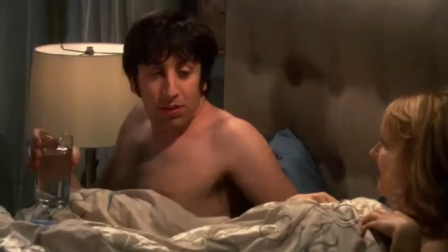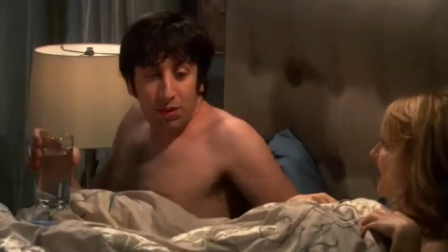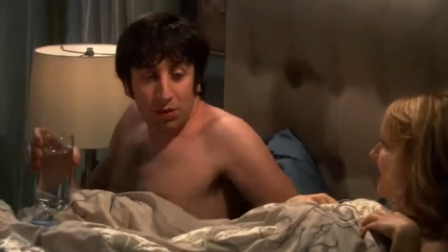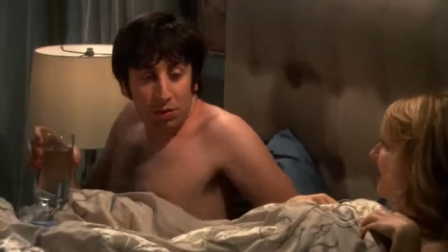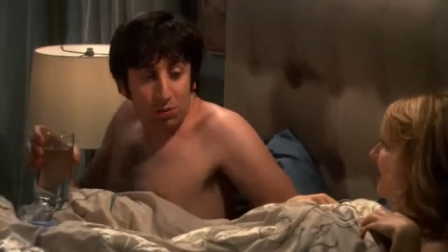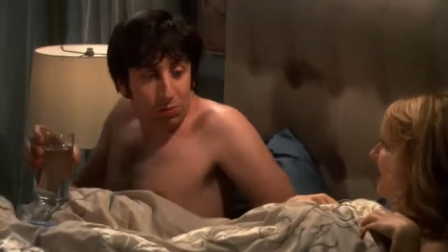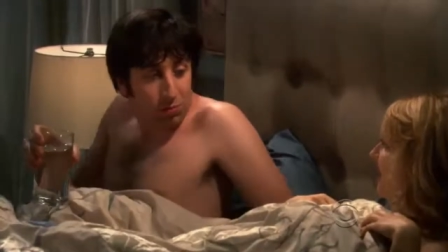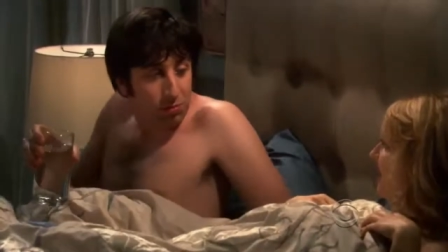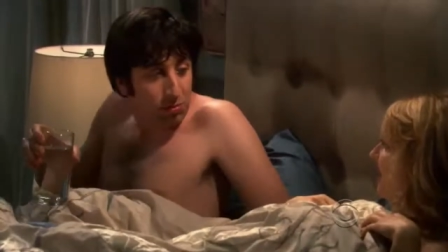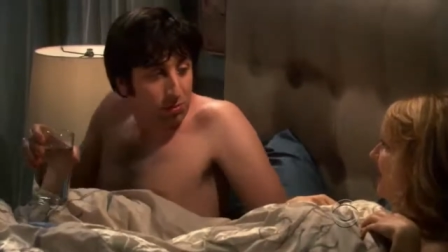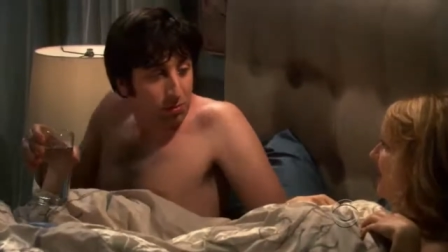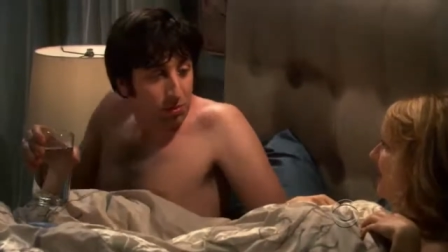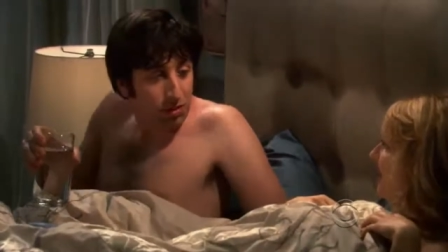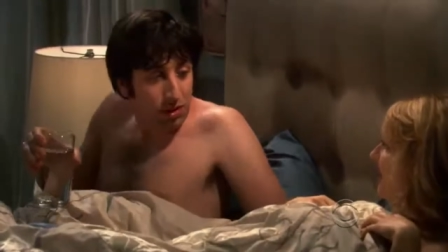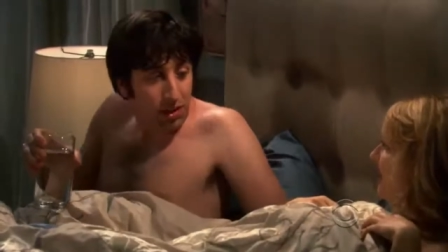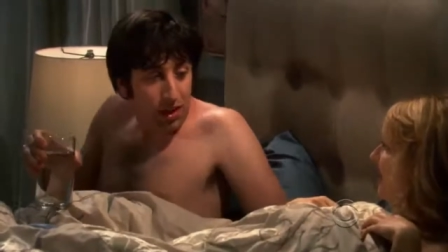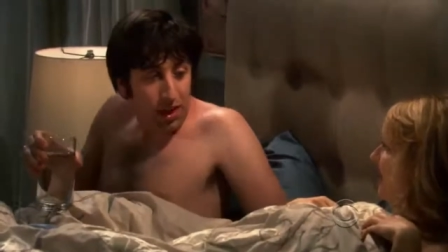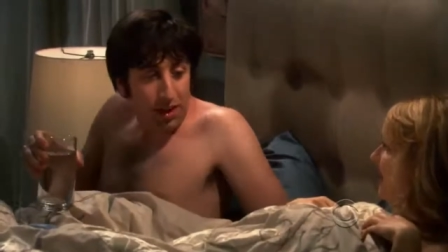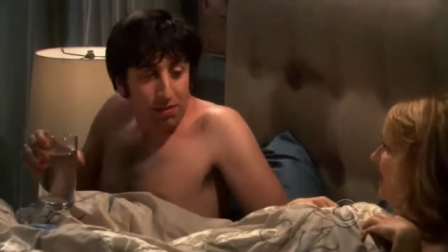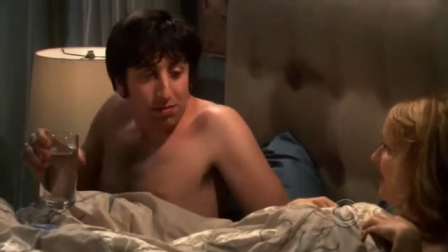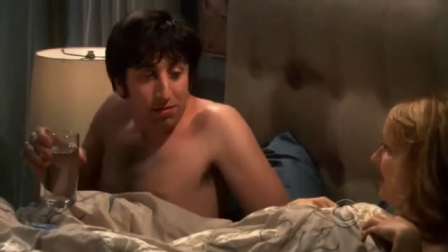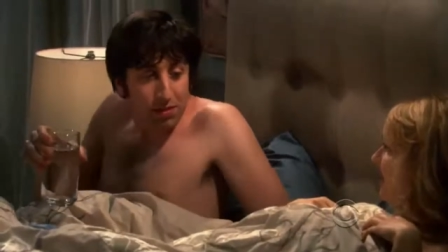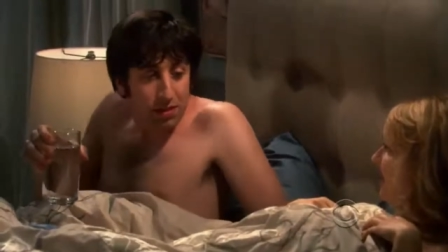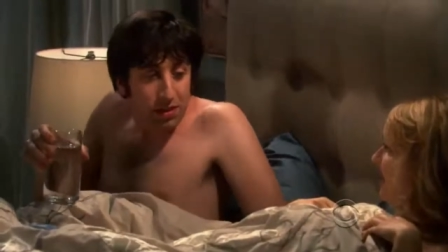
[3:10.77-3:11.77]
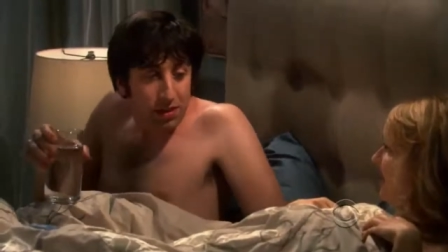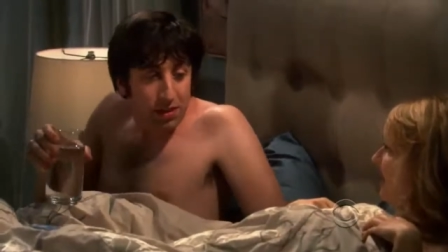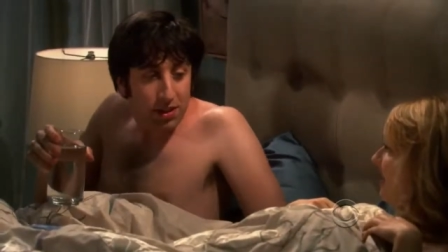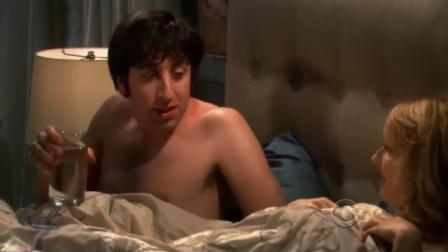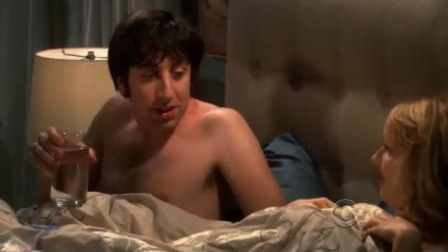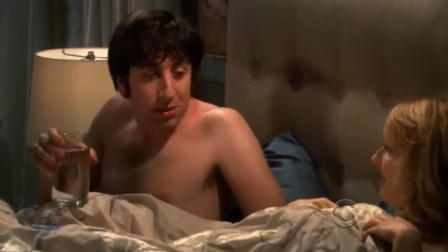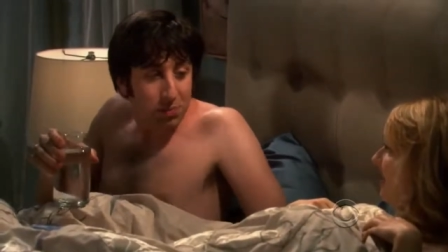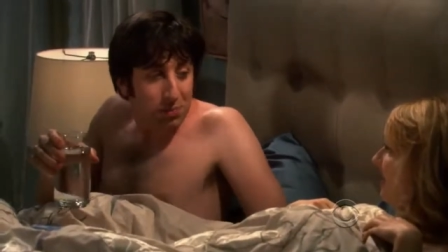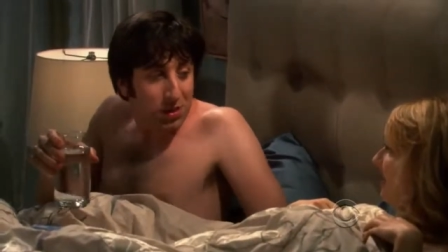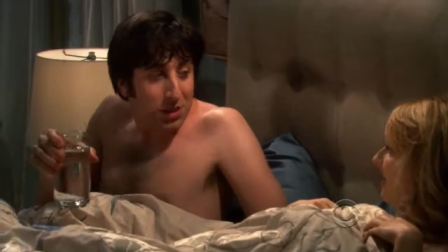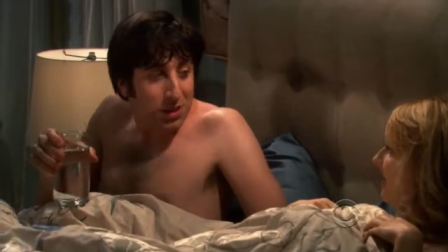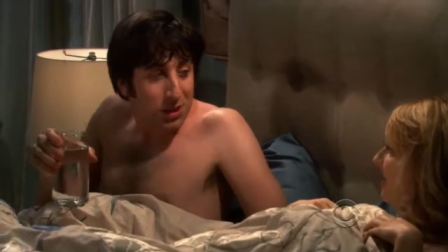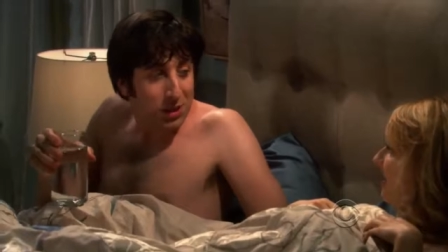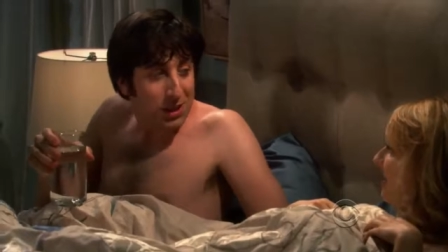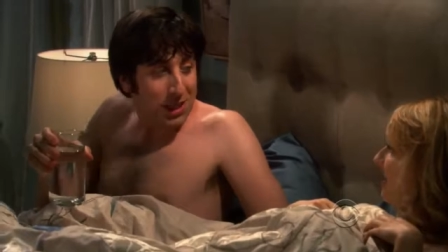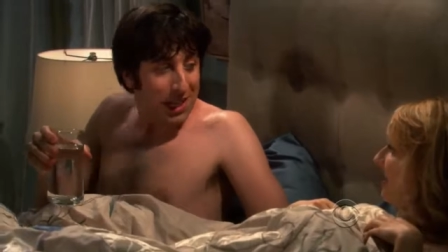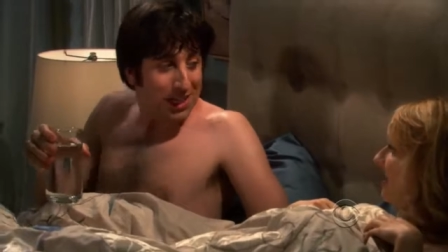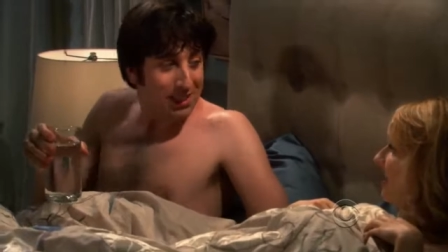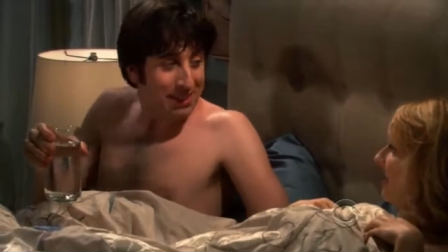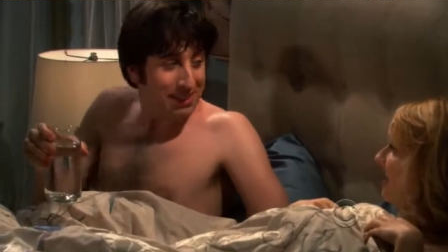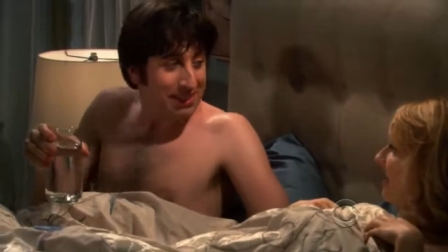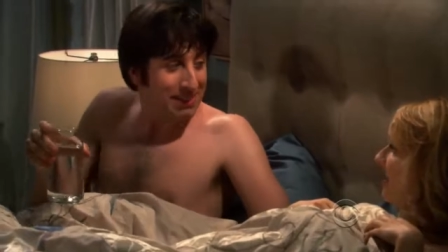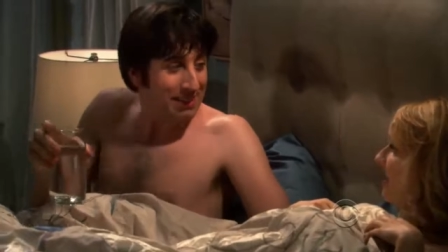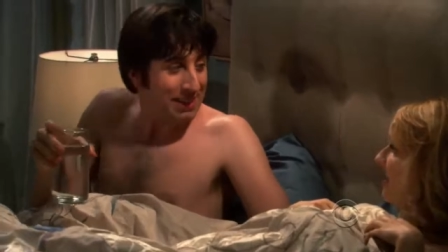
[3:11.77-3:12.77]
You don't have to take me, you
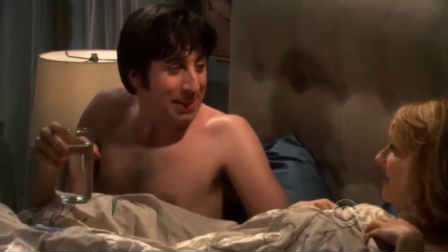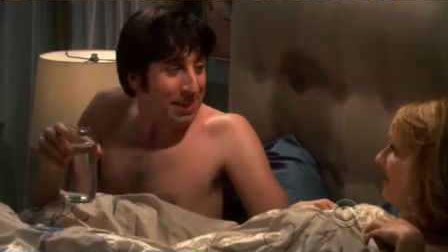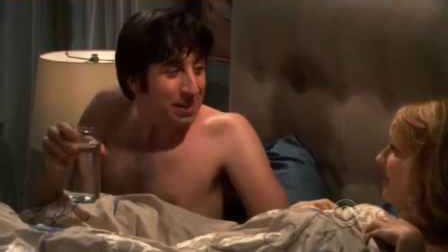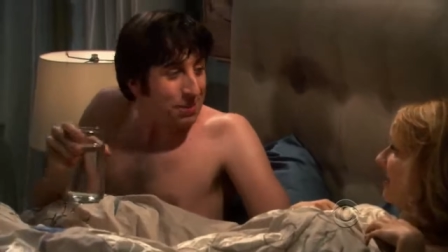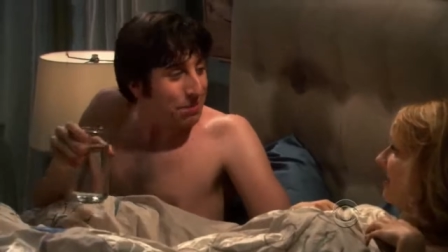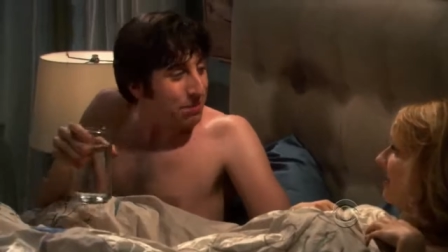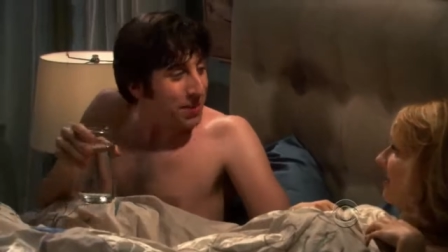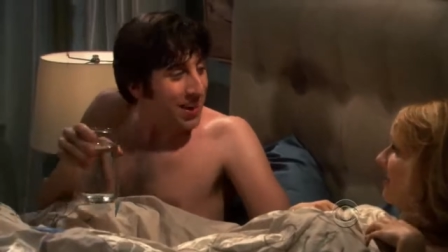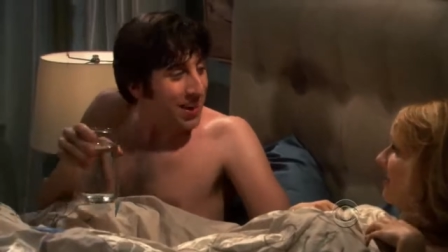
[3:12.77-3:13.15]
get to take